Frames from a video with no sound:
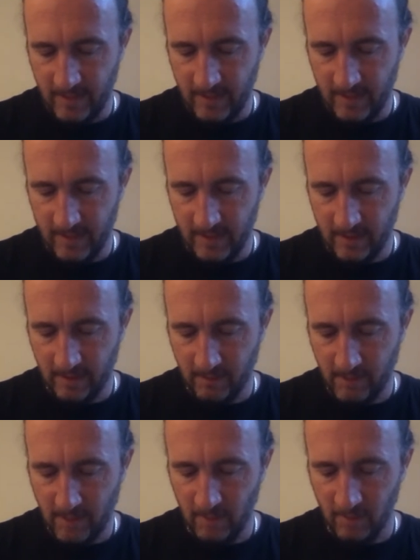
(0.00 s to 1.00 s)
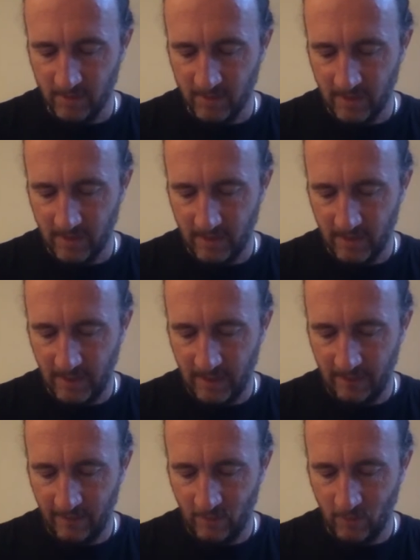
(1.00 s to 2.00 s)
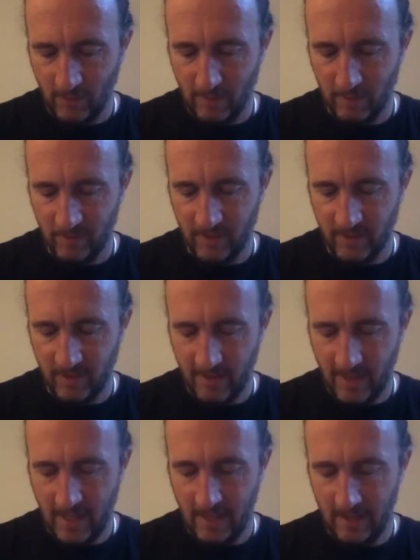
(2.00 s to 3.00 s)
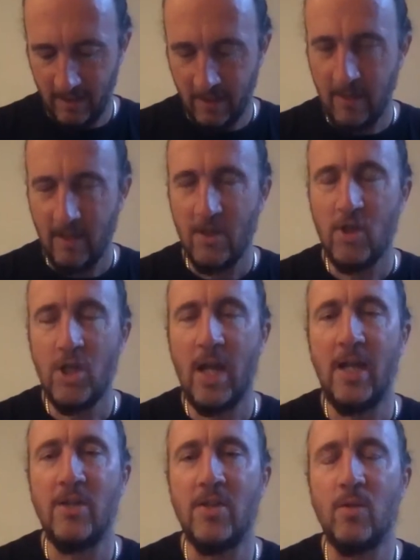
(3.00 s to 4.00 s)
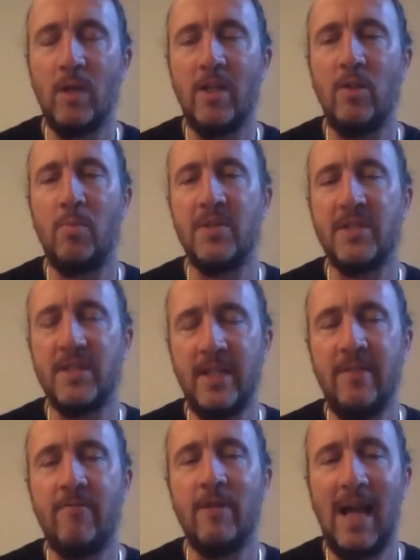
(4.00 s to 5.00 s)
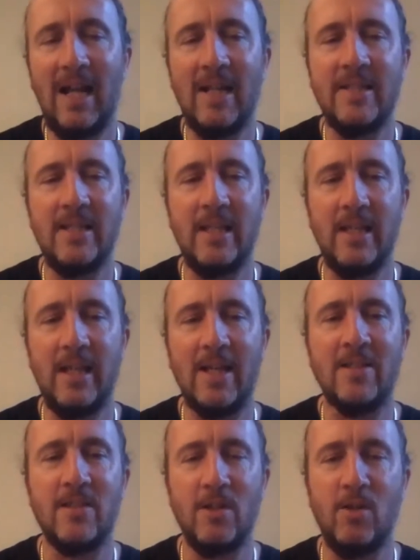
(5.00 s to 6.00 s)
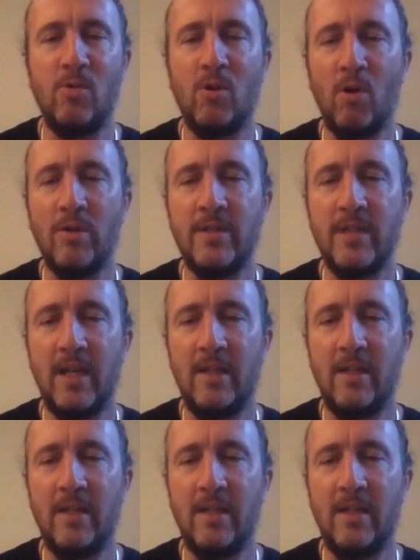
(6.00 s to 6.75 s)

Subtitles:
little bubbles. And I think if you're able to then change the way you perceive reality as the new content,